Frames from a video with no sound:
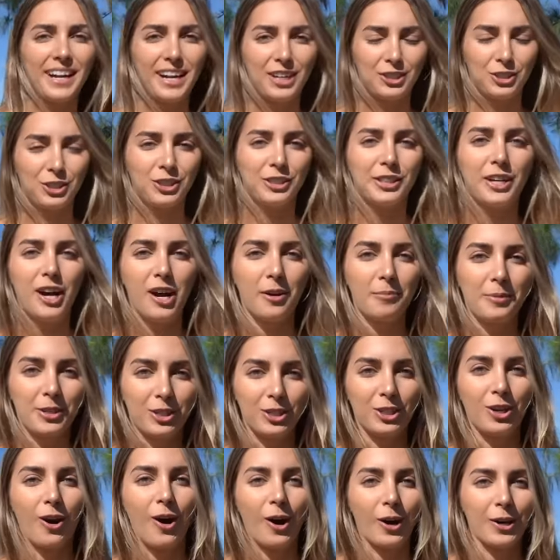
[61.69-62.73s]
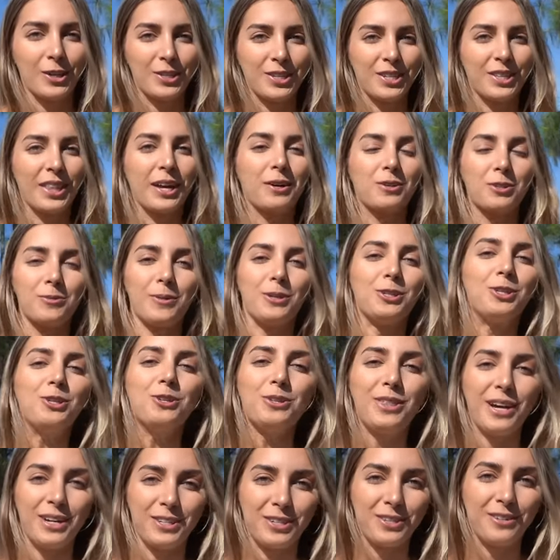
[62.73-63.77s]
actually got me into cars, and that was my
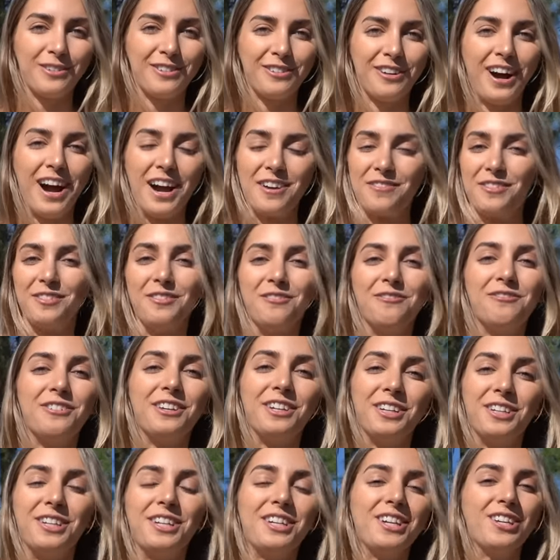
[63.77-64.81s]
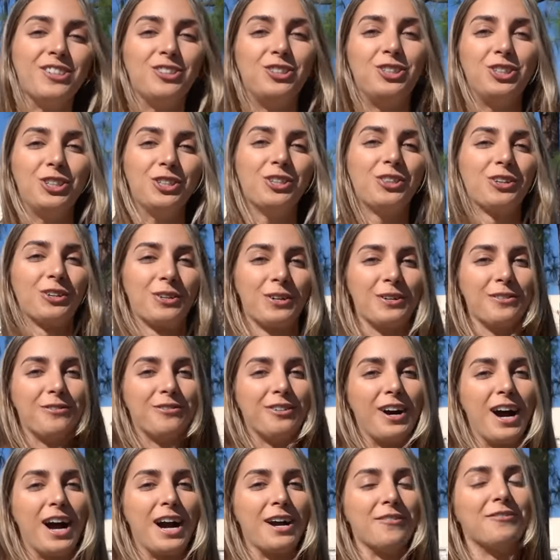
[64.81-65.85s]
2005 Infiniti
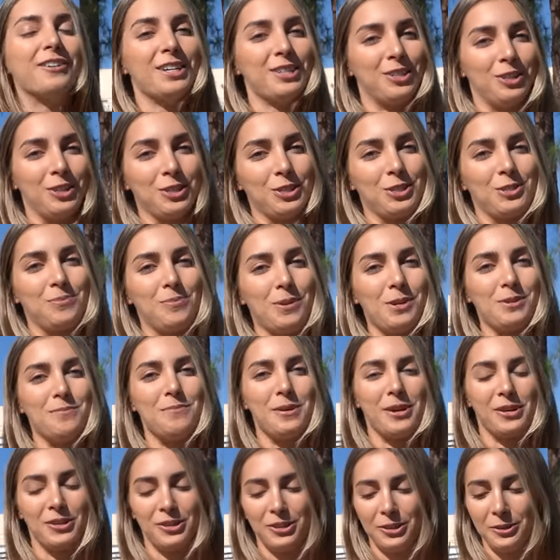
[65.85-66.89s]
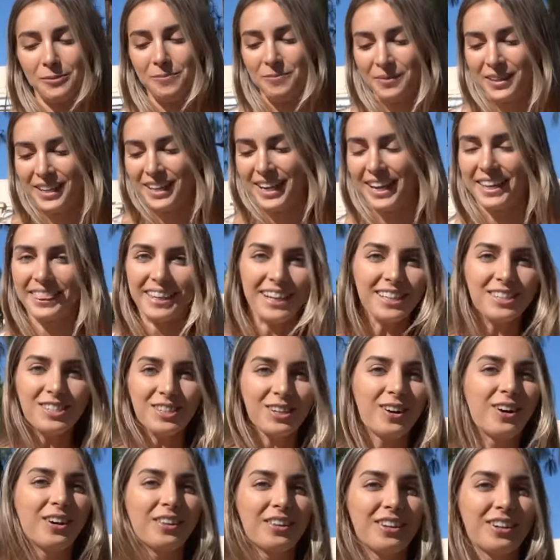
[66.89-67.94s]
G35 six-speed manual. And that's the
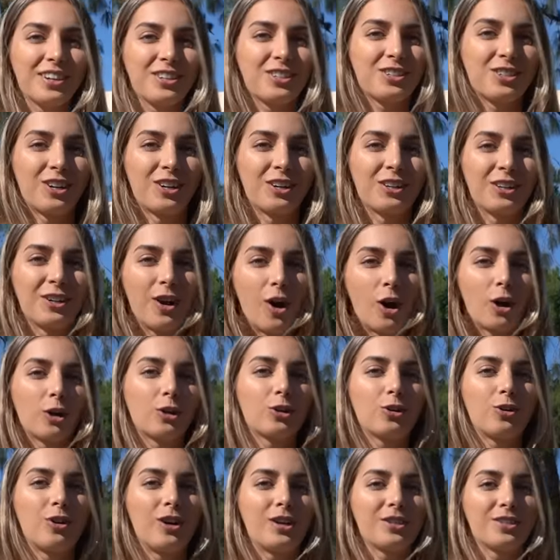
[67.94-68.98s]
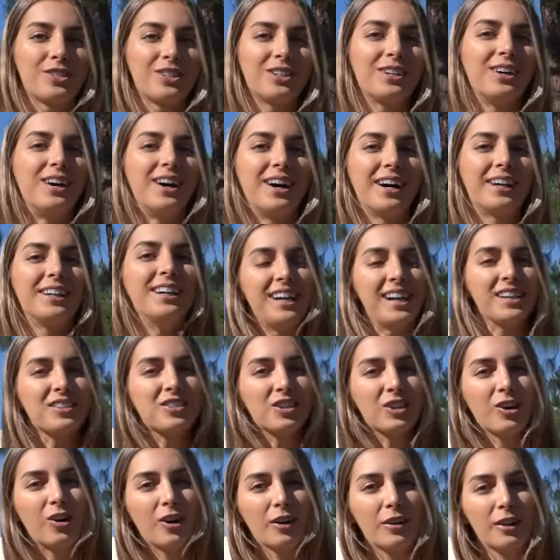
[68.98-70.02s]
car that I started autocrossing on. That's
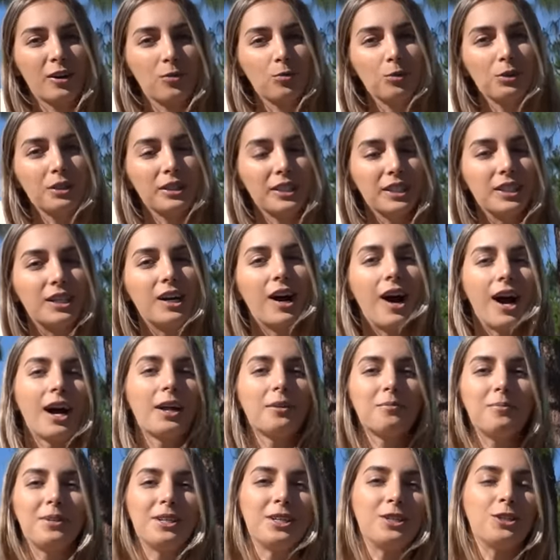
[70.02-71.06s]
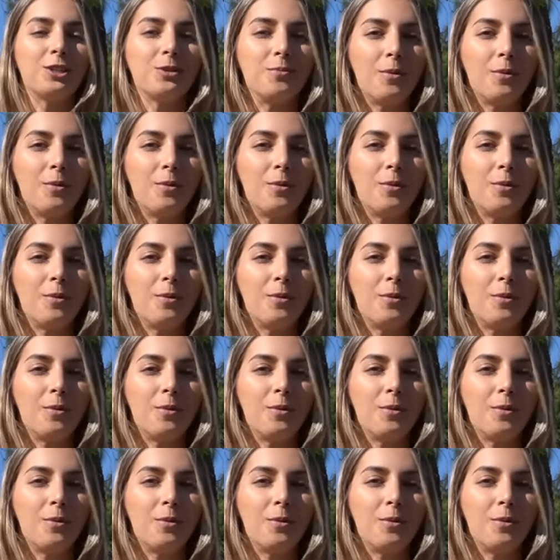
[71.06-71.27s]
the car that really got me into